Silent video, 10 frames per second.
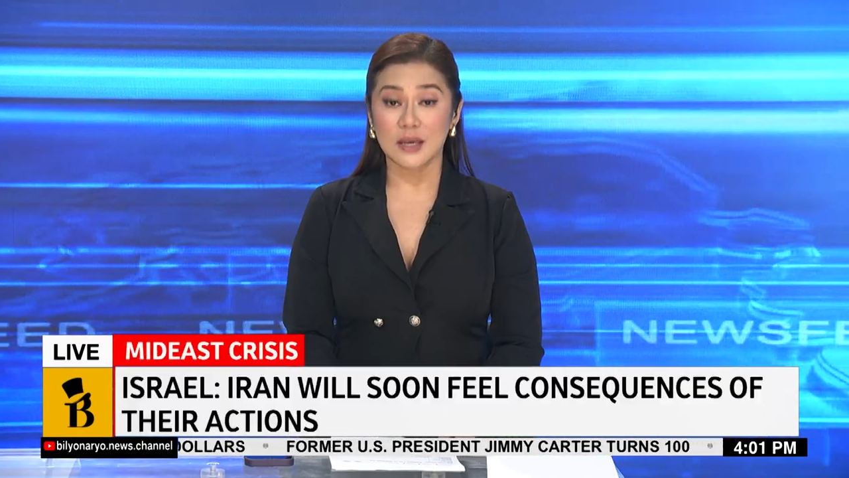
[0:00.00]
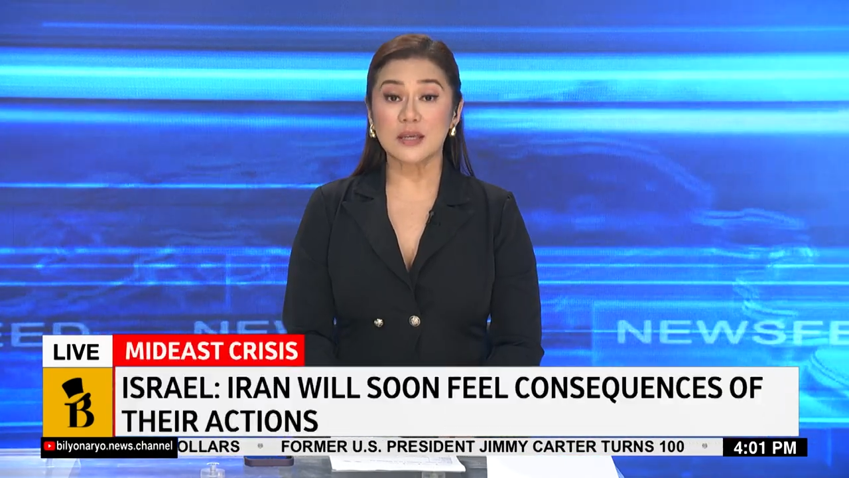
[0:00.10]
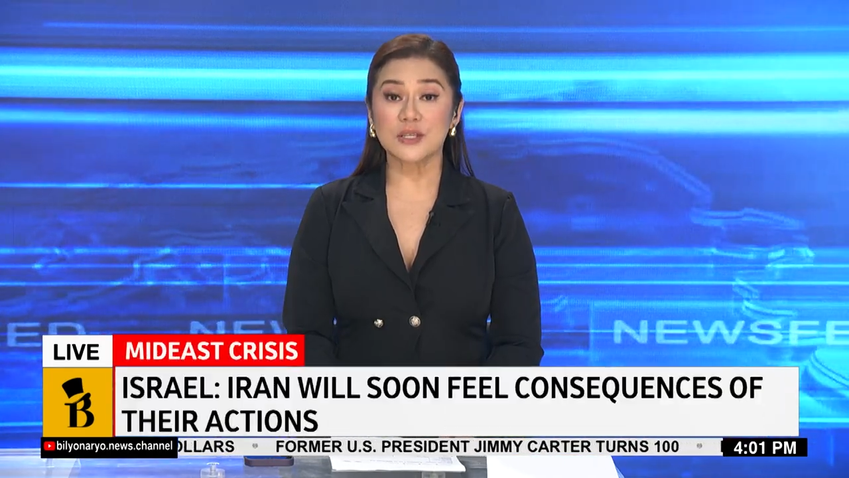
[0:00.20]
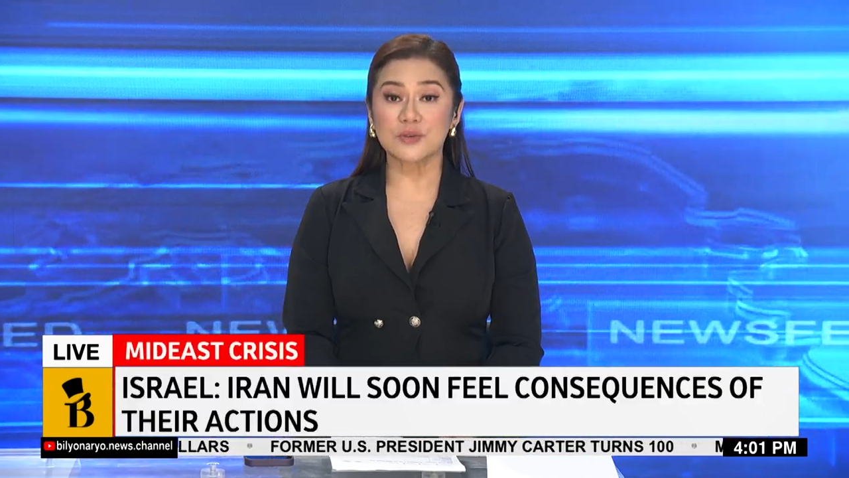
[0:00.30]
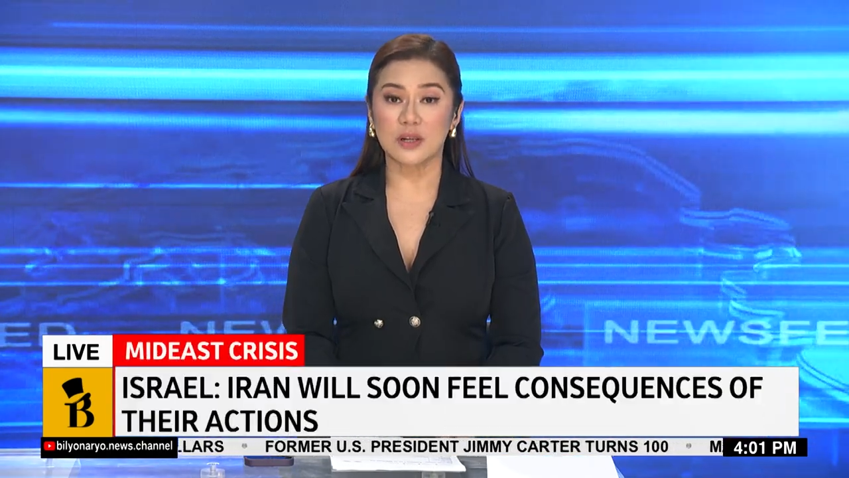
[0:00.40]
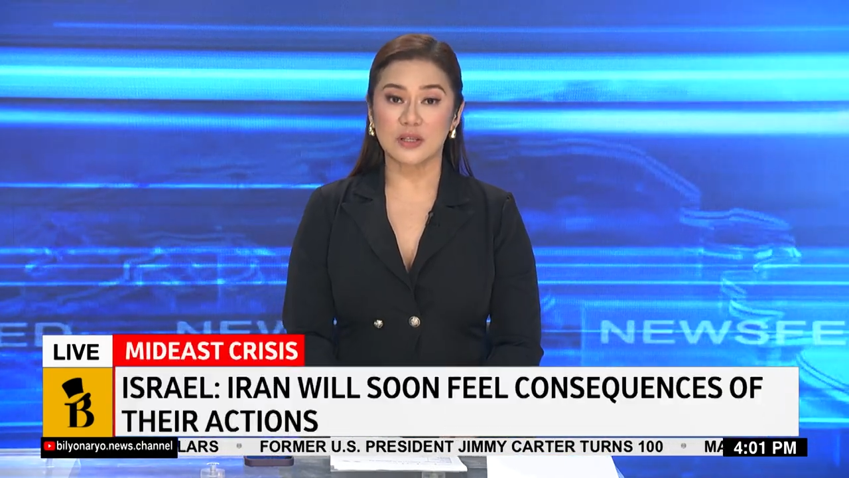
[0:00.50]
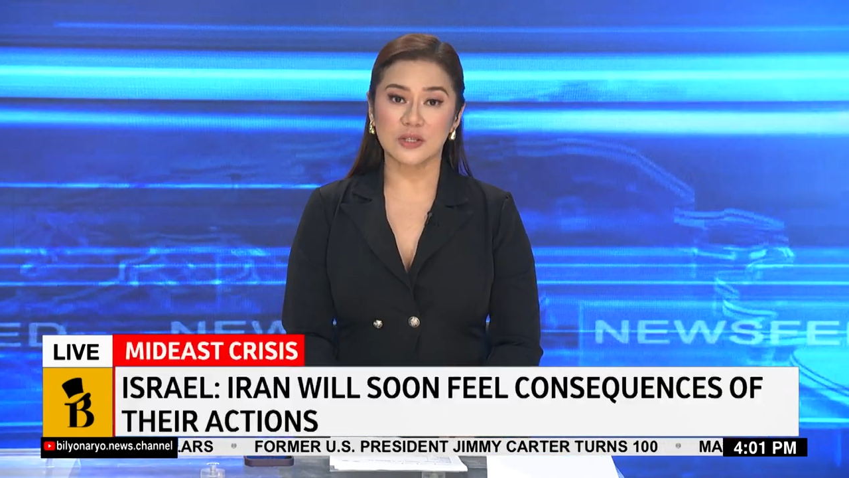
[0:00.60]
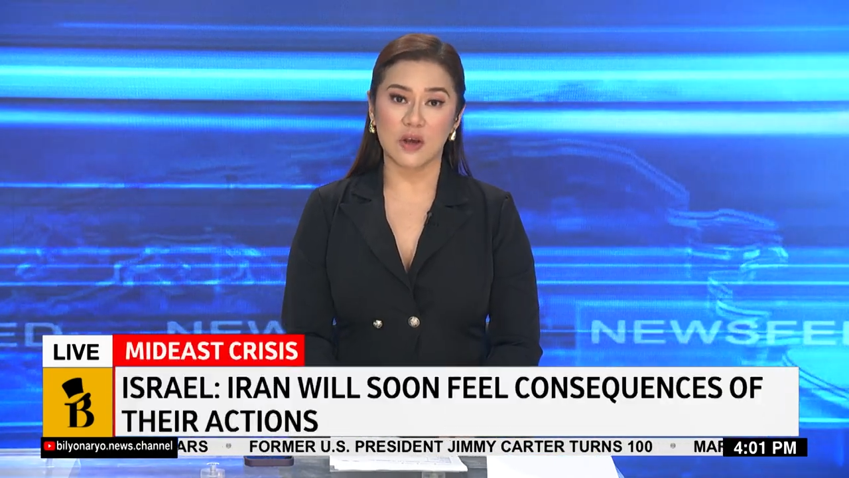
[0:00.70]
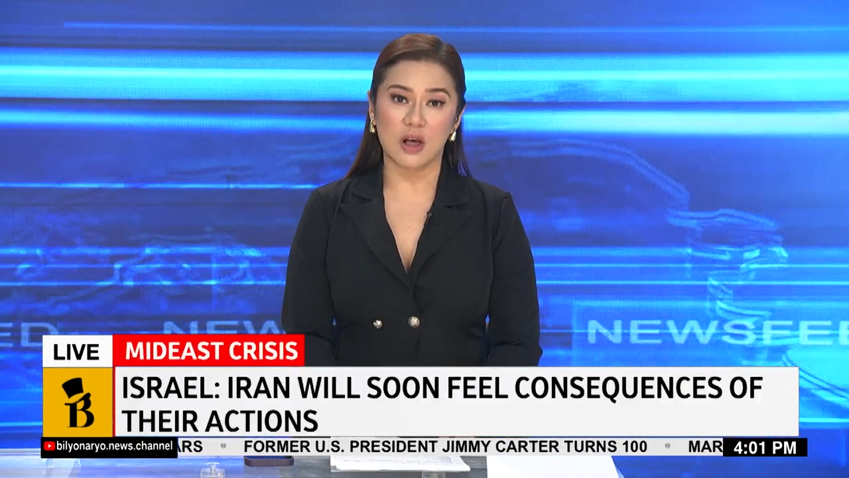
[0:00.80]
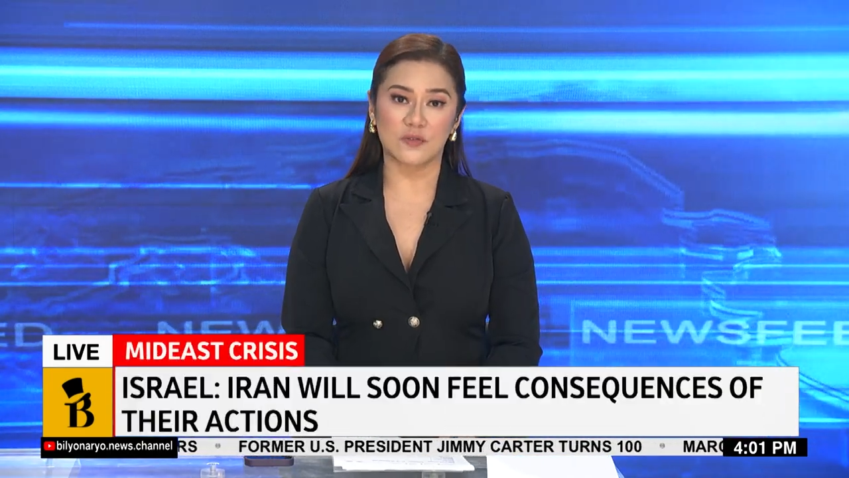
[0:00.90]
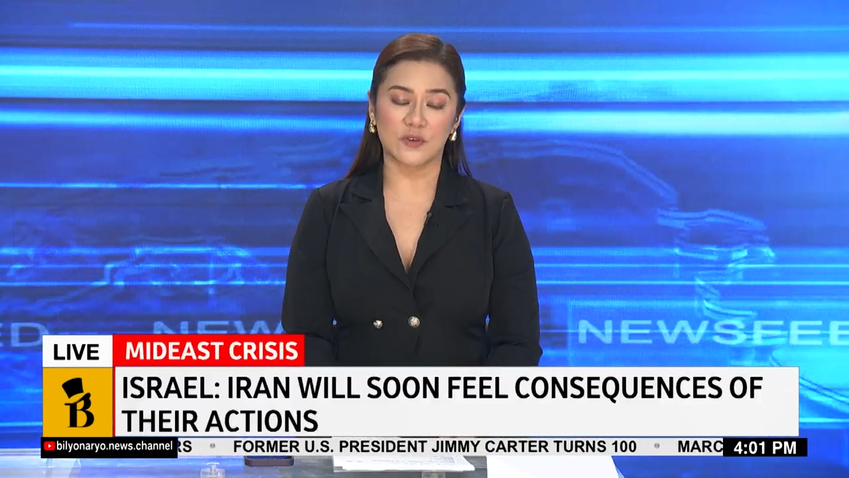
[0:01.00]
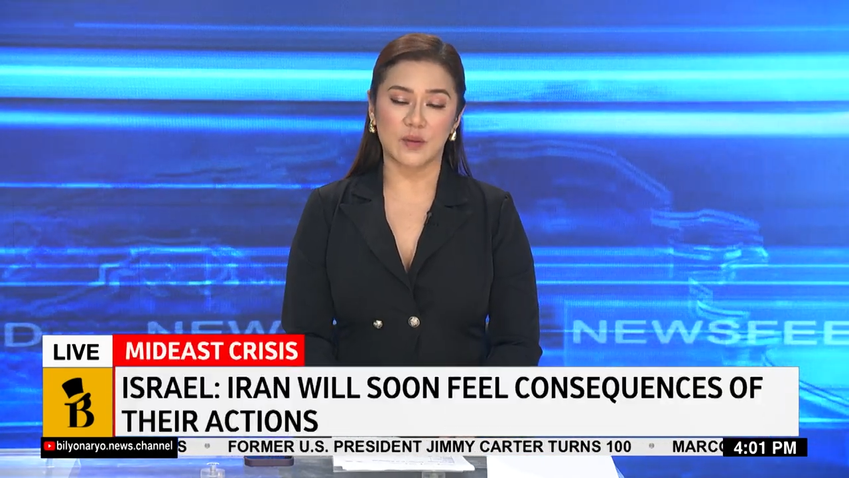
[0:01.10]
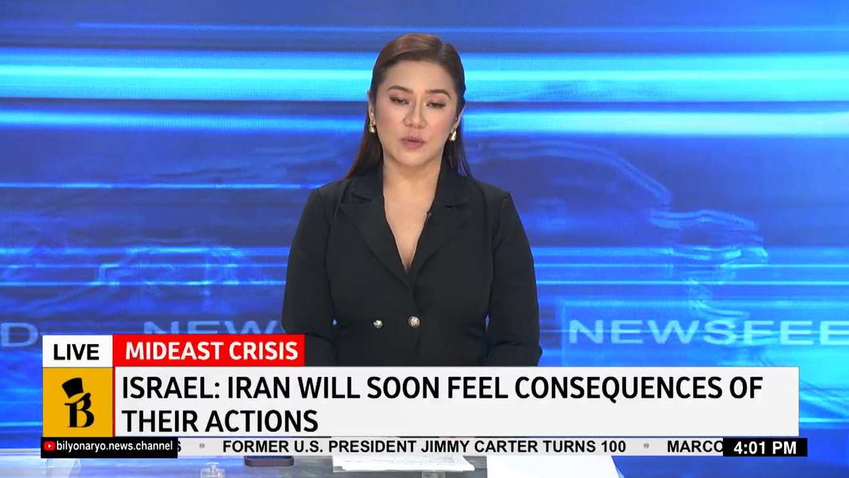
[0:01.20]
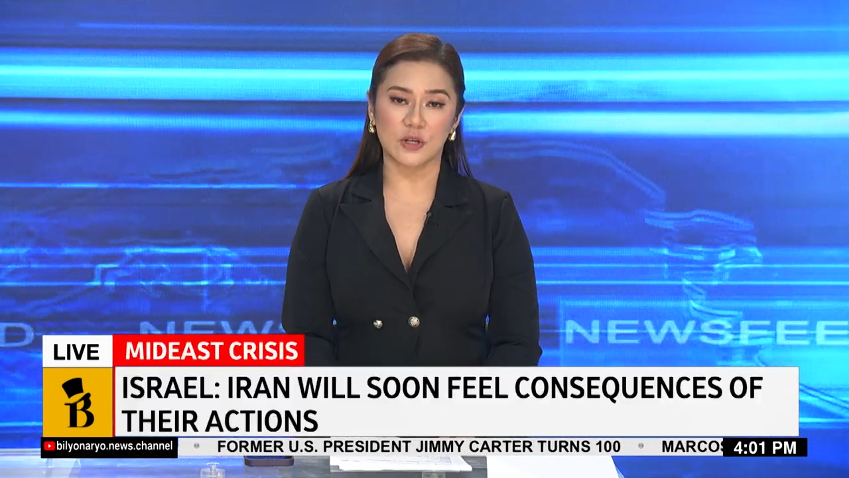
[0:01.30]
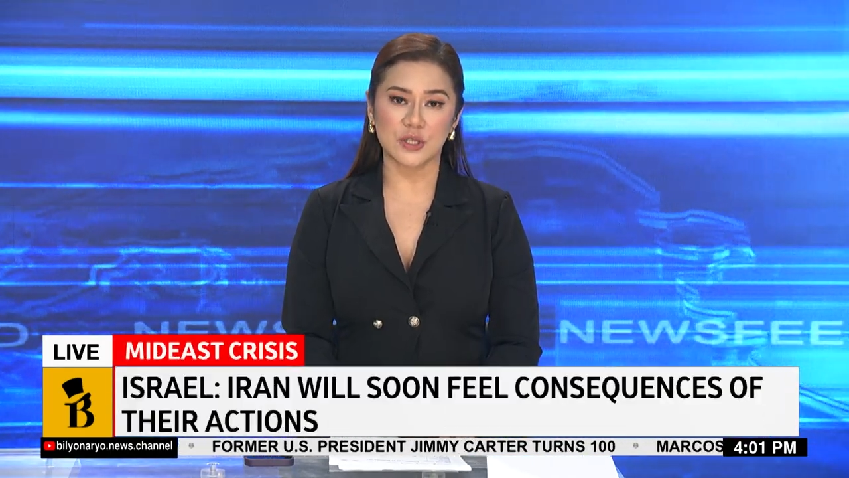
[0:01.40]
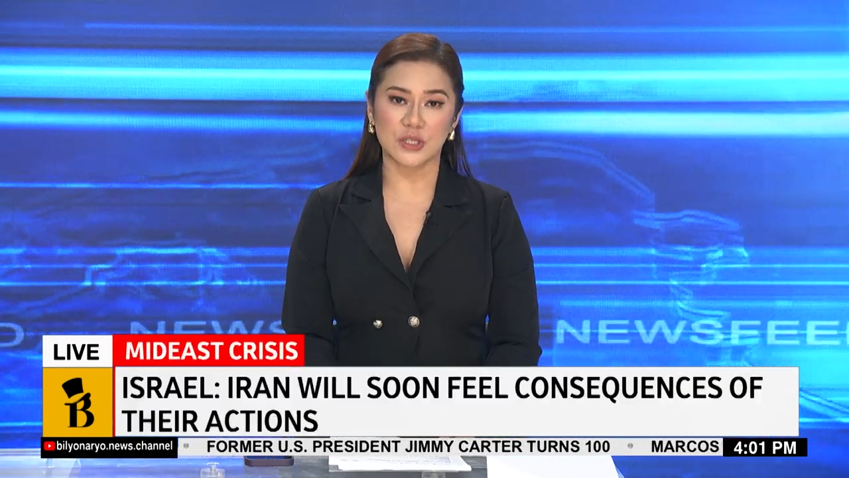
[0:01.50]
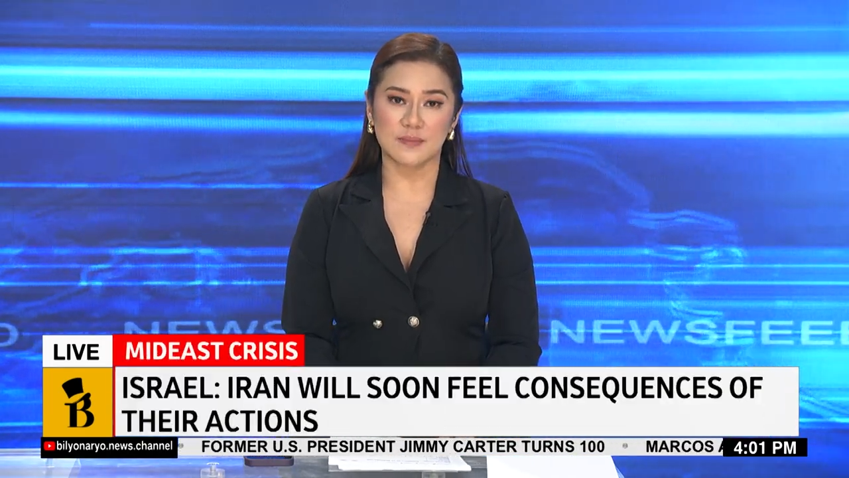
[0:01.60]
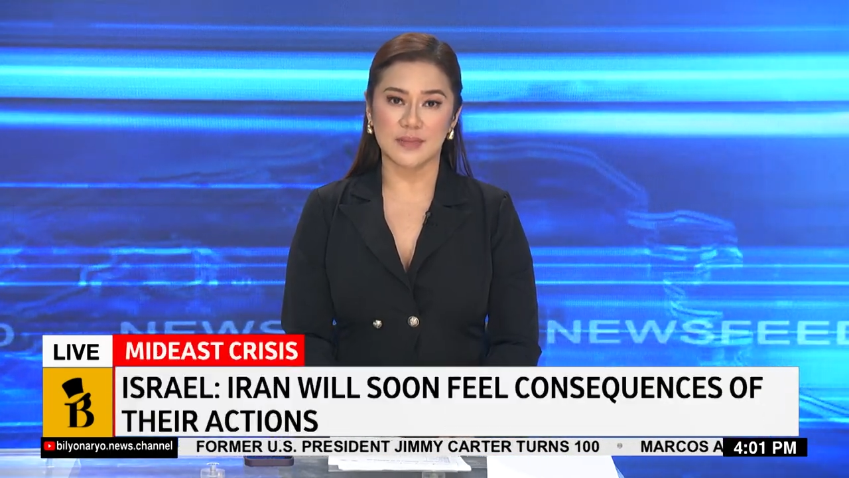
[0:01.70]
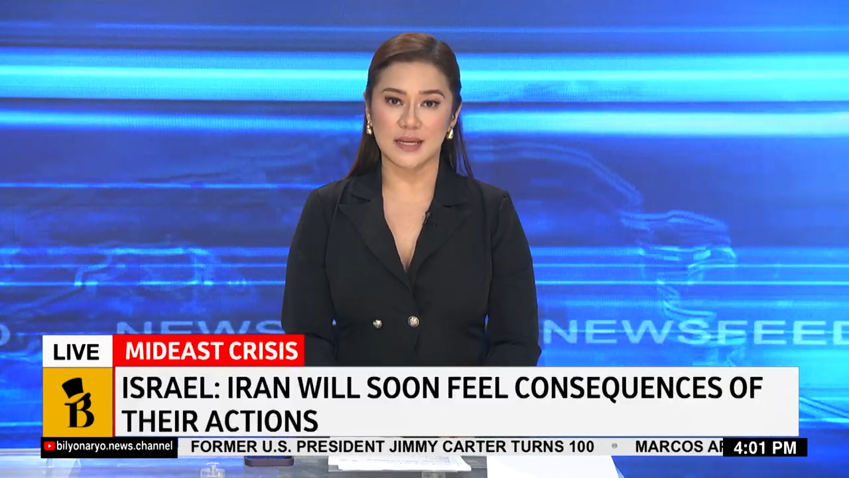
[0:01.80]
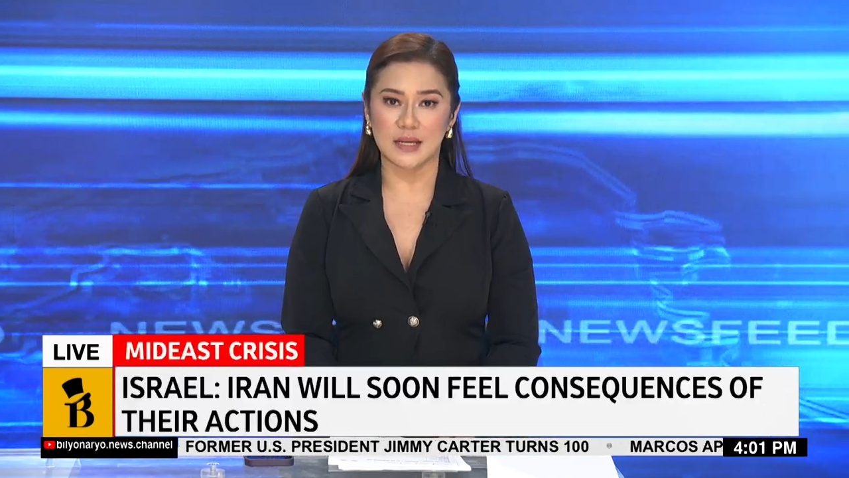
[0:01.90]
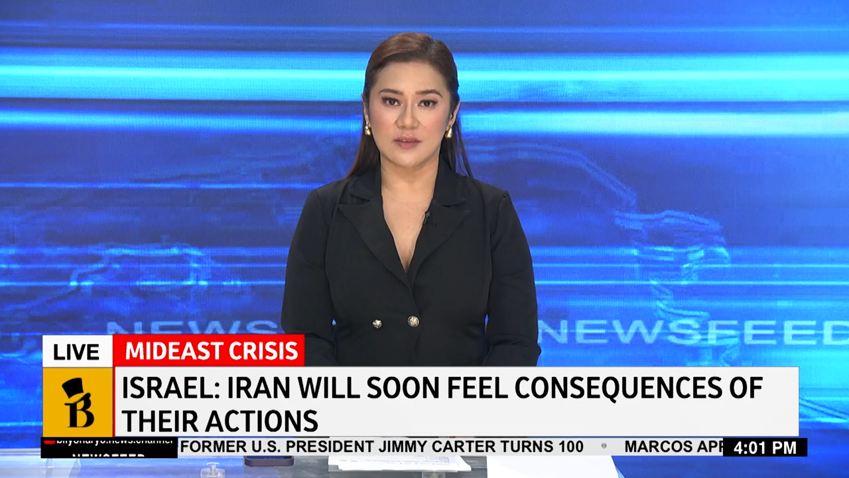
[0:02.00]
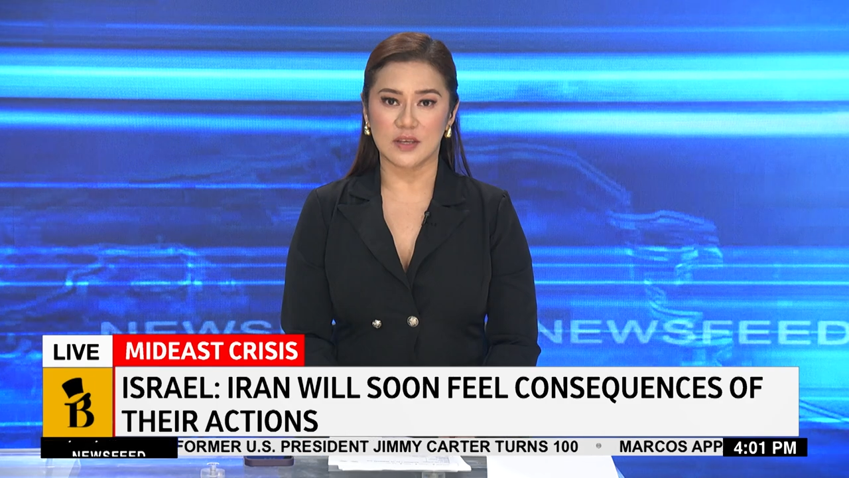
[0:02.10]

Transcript: Israel has called for an emergency meeting